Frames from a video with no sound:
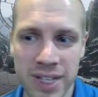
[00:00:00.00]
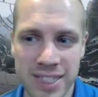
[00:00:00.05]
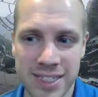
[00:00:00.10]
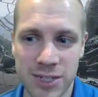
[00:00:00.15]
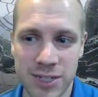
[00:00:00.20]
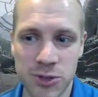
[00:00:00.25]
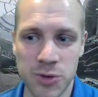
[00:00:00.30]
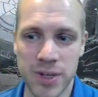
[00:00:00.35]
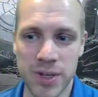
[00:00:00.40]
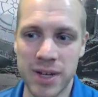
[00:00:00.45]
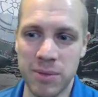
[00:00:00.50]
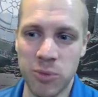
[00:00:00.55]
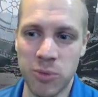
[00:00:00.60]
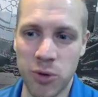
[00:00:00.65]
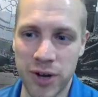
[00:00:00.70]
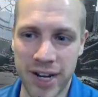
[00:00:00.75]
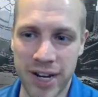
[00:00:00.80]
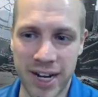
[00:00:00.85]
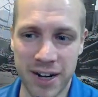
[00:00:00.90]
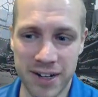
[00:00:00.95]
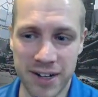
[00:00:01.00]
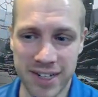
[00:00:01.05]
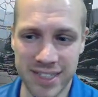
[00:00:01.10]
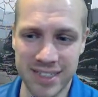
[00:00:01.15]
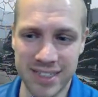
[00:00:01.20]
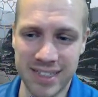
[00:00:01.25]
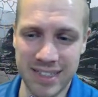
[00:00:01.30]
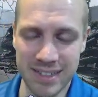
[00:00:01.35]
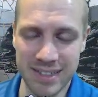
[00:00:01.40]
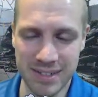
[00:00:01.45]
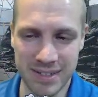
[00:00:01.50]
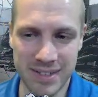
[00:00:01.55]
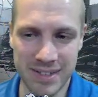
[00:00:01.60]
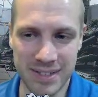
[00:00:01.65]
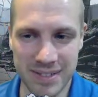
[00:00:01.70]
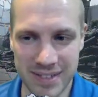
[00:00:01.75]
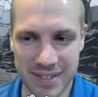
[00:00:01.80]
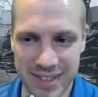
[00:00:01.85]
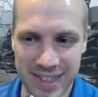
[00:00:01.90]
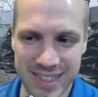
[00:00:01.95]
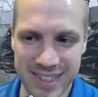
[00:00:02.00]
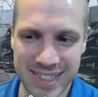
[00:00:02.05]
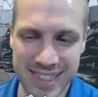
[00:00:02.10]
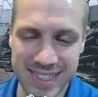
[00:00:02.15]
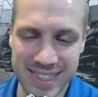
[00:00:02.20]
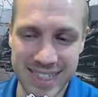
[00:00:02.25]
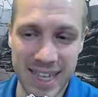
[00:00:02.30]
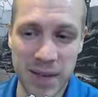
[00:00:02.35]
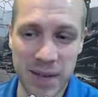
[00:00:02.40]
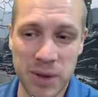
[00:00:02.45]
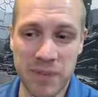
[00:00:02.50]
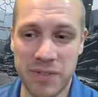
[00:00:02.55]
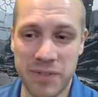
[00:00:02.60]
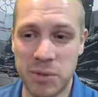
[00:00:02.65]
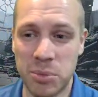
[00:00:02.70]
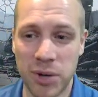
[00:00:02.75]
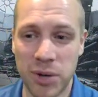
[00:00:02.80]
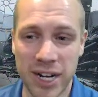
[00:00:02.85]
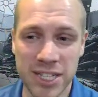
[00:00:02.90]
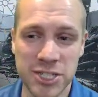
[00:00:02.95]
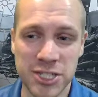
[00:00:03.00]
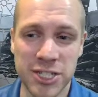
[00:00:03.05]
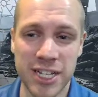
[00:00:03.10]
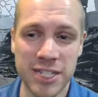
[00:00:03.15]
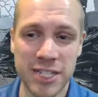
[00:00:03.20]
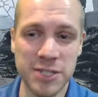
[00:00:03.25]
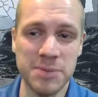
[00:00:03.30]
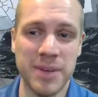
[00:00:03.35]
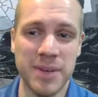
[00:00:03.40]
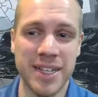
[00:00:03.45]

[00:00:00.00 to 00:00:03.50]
It says you get more gear. It doesn't say if the price changes.